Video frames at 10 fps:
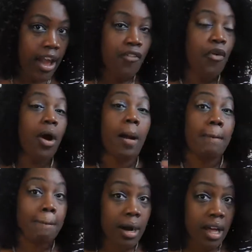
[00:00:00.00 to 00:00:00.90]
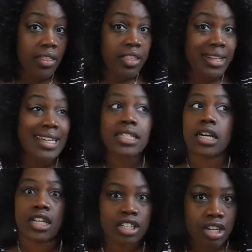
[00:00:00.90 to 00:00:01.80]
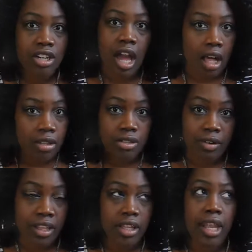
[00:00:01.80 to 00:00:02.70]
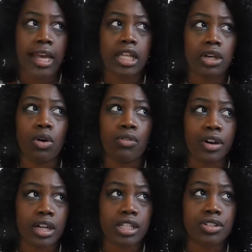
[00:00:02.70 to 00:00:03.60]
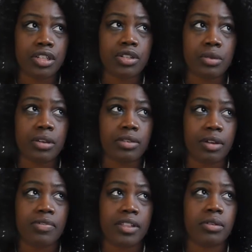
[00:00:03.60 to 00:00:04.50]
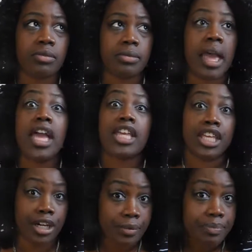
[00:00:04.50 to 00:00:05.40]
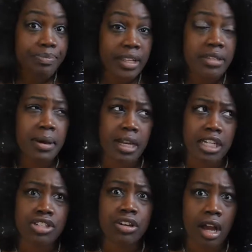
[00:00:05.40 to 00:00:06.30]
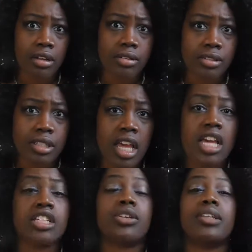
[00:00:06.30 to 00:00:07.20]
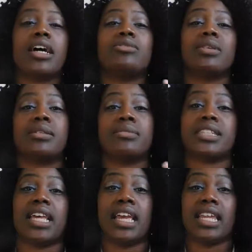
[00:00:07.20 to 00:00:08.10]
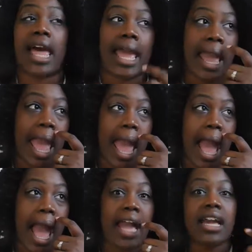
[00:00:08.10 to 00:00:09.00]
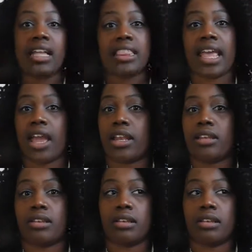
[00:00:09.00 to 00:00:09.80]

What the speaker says: for a month, that's $100 right there, like a little over 100, because 25, 50. Yep, that's about $100. So that's what I'm saying. Like, I cut that.